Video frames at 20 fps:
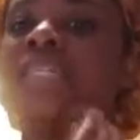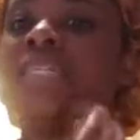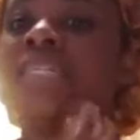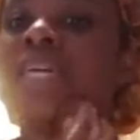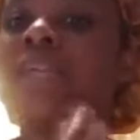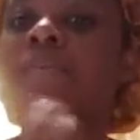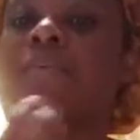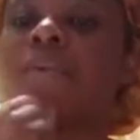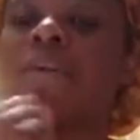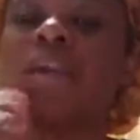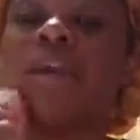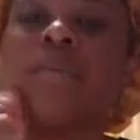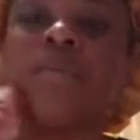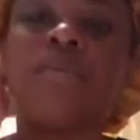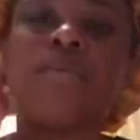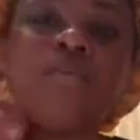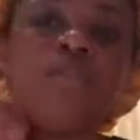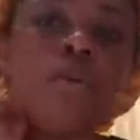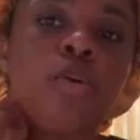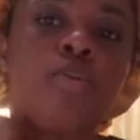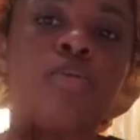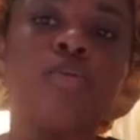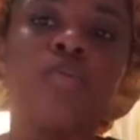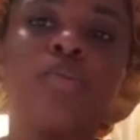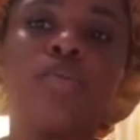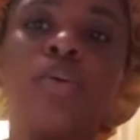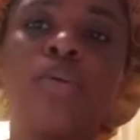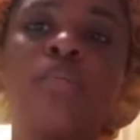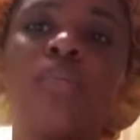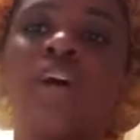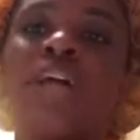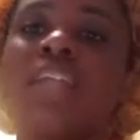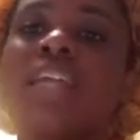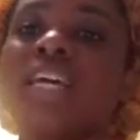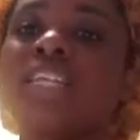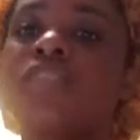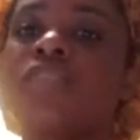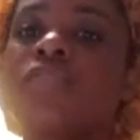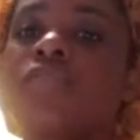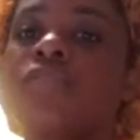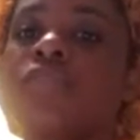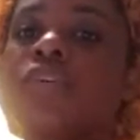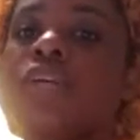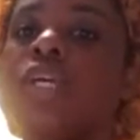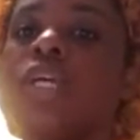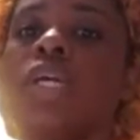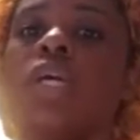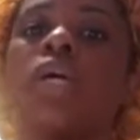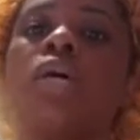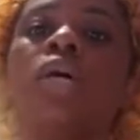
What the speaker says: to set up your camming profile. That's for free.